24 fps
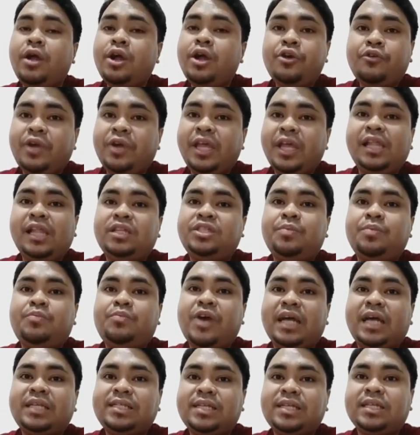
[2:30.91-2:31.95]
really
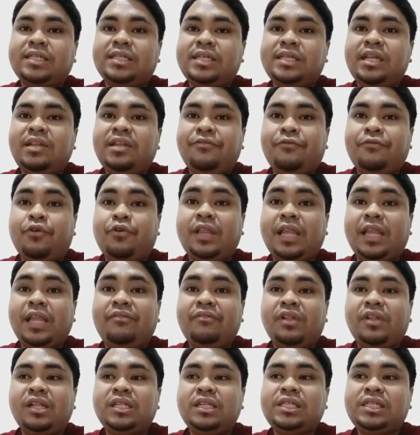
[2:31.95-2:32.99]
depressed CD4
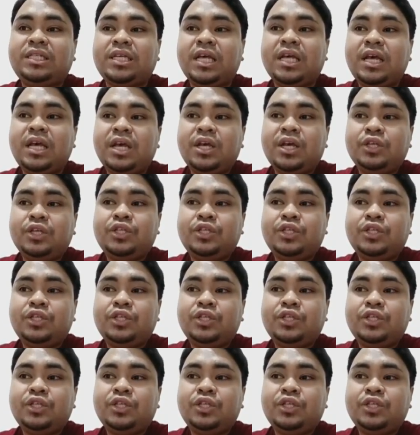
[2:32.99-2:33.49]
levels.